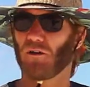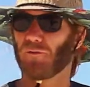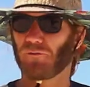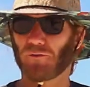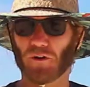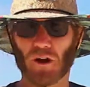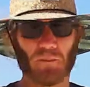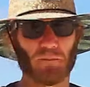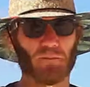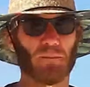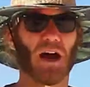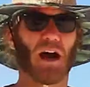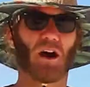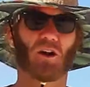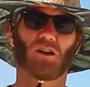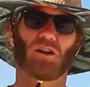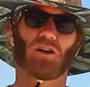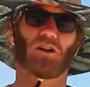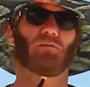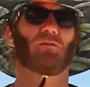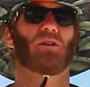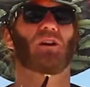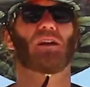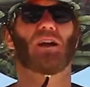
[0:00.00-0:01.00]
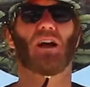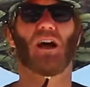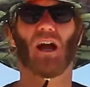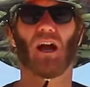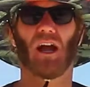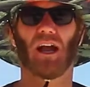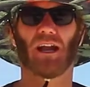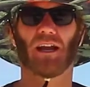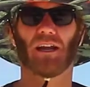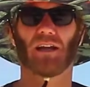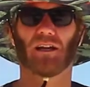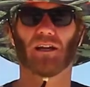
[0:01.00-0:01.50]
from Mauka to
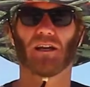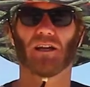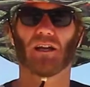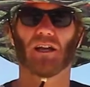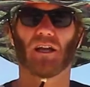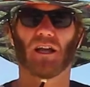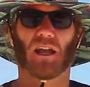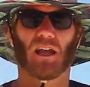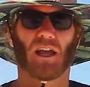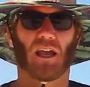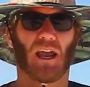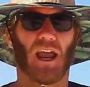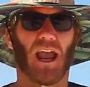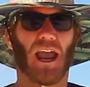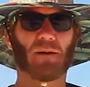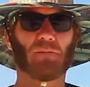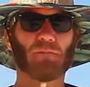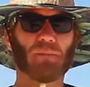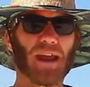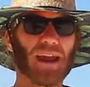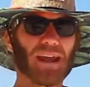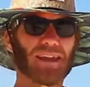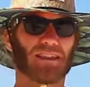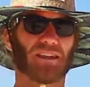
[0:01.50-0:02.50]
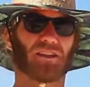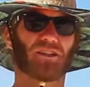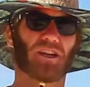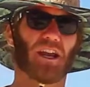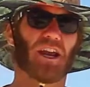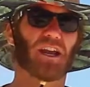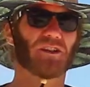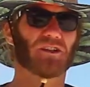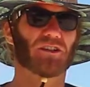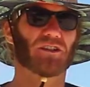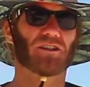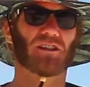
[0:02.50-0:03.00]
Makai and make the
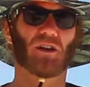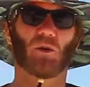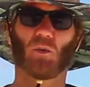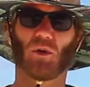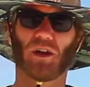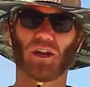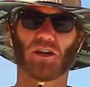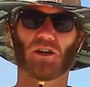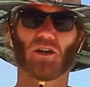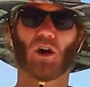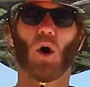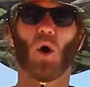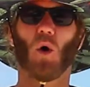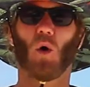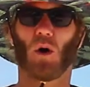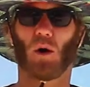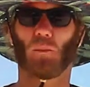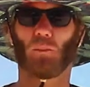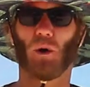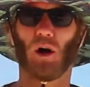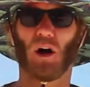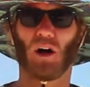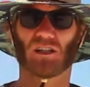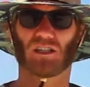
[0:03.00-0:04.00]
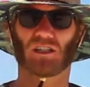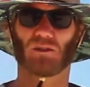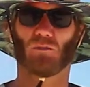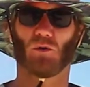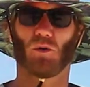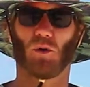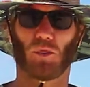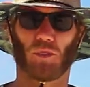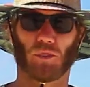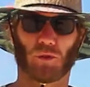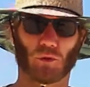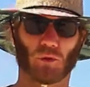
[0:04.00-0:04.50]
changes that we know are
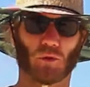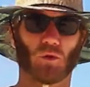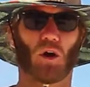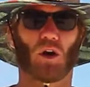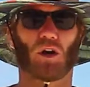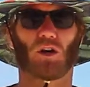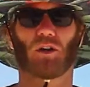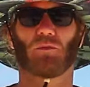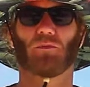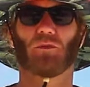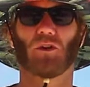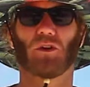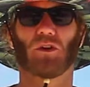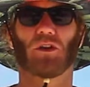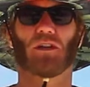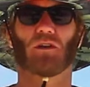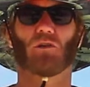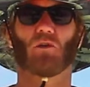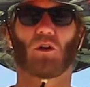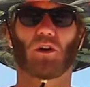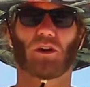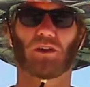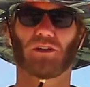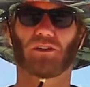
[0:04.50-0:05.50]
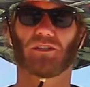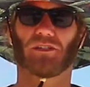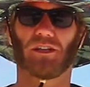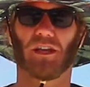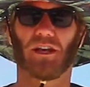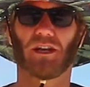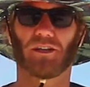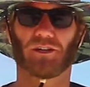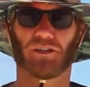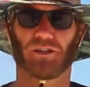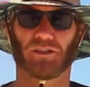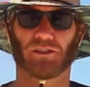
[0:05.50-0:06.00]
possible through our community
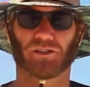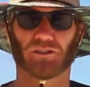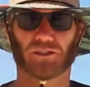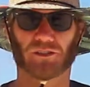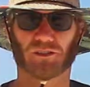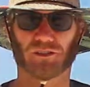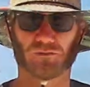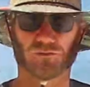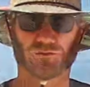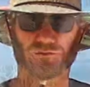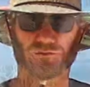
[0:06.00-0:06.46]
organizations.